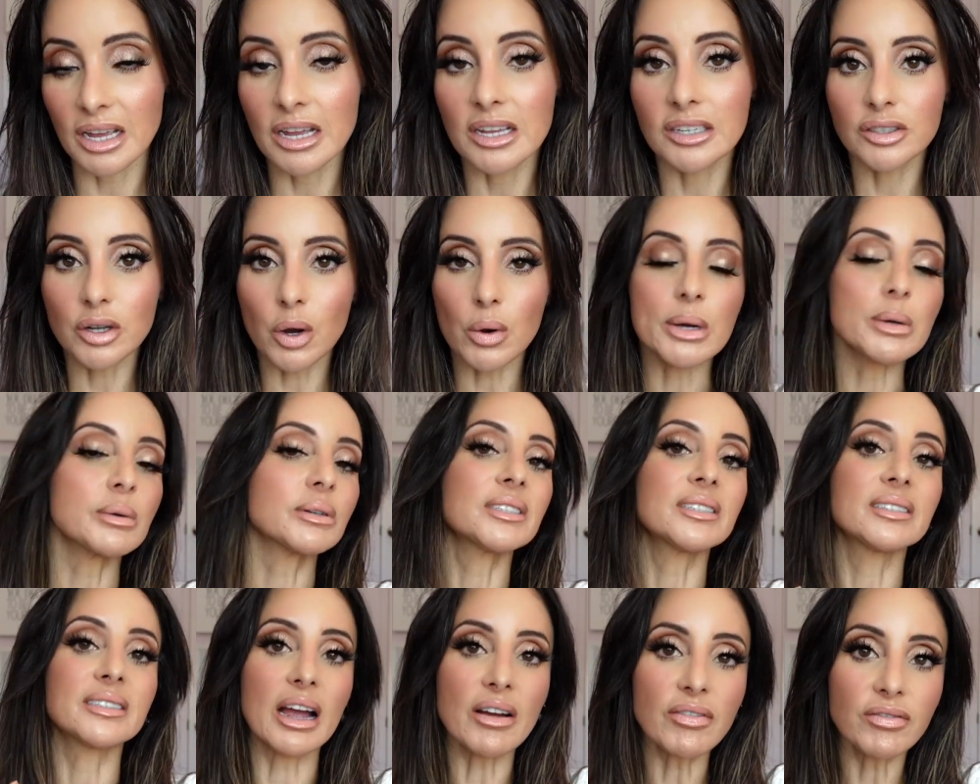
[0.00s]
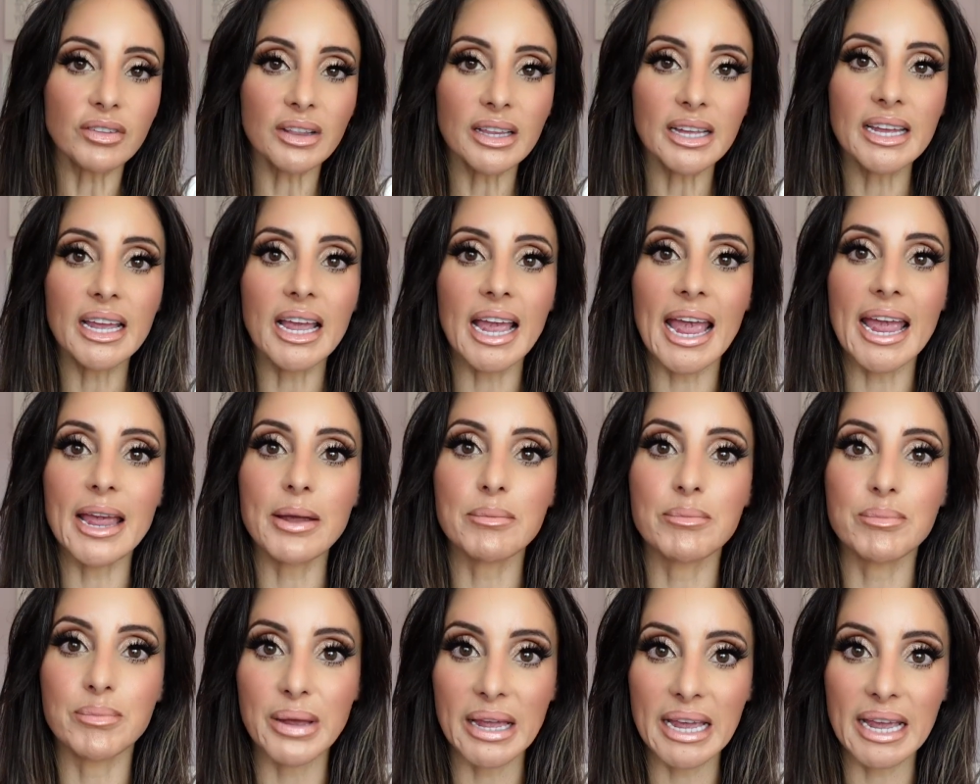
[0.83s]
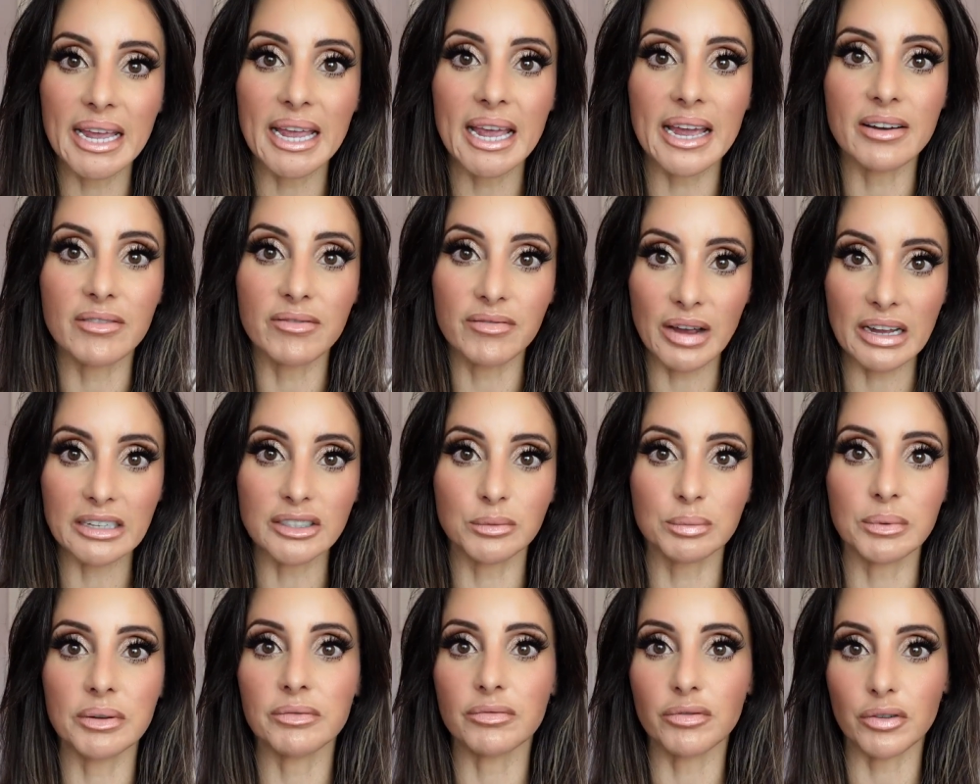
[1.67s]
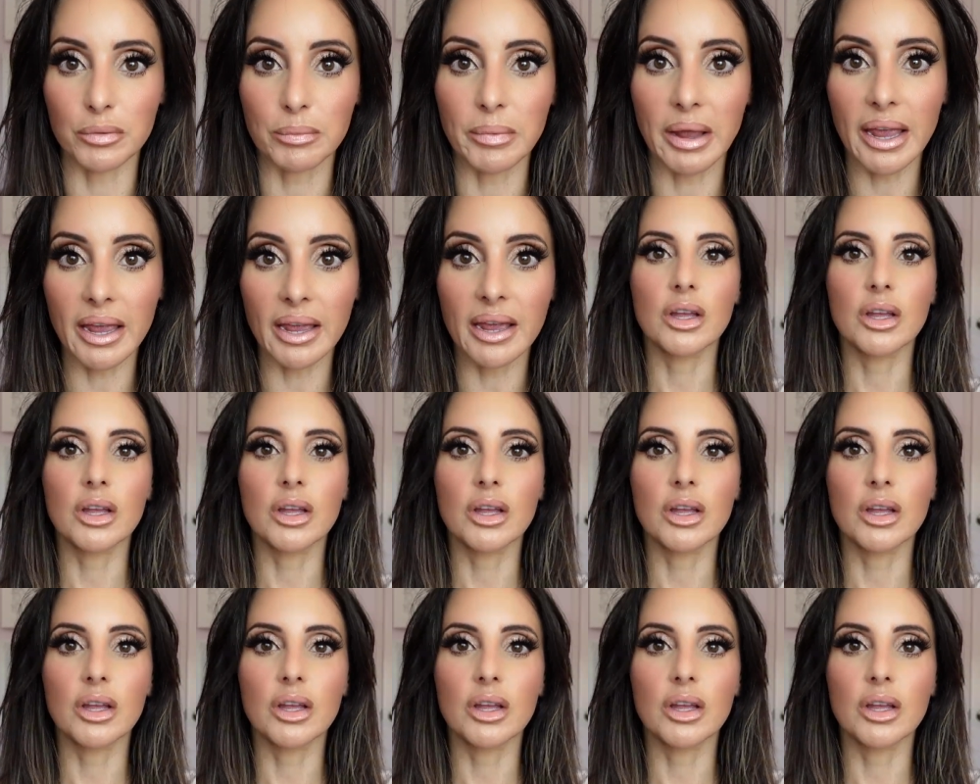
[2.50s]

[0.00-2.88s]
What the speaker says: So it was definitely a big investment for me.